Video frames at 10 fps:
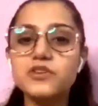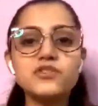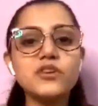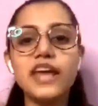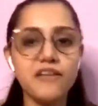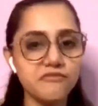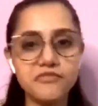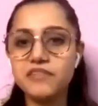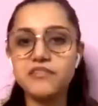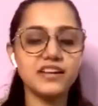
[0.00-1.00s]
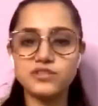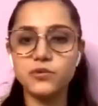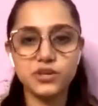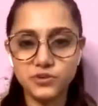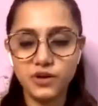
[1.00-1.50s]
because not everyone is
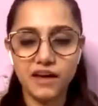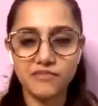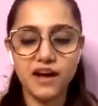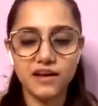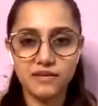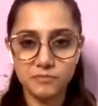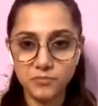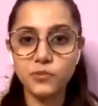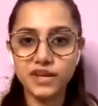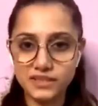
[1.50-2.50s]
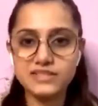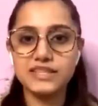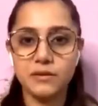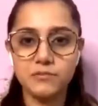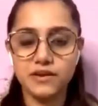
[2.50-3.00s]
going to have a moon in the
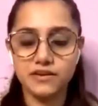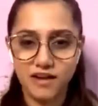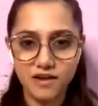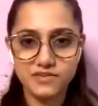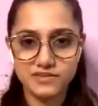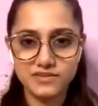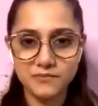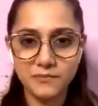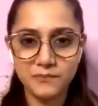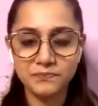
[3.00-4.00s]
same uh, house